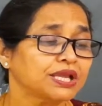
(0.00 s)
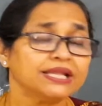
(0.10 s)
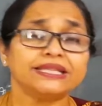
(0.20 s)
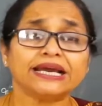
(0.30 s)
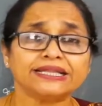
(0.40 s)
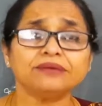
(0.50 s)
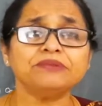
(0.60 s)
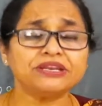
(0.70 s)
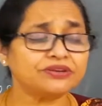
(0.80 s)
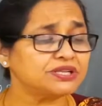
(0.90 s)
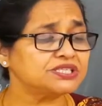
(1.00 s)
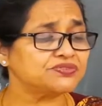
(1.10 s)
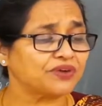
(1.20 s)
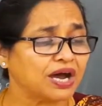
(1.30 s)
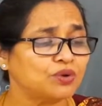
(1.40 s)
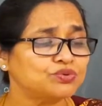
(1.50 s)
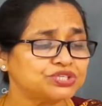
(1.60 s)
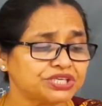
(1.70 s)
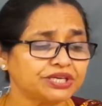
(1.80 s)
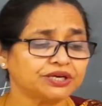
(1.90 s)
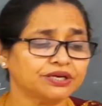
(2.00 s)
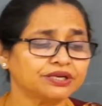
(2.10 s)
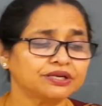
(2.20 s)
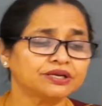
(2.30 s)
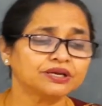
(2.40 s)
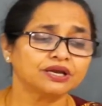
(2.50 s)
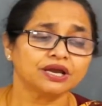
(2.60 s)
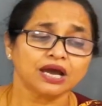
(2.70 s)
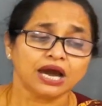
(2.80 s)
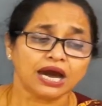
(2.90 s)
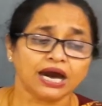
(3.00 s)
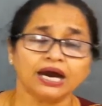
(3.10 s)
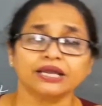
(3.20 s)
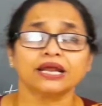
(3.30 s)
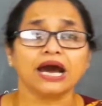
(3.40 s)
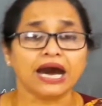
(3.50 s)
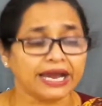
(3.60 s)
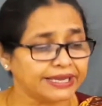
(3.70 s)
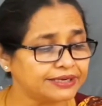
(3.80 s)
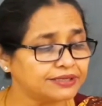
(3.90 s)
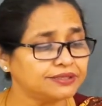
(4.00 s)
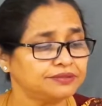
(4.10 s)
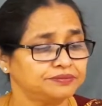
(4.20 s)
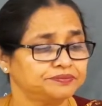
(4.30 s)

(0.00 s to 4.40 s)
The other minerals found here are iron,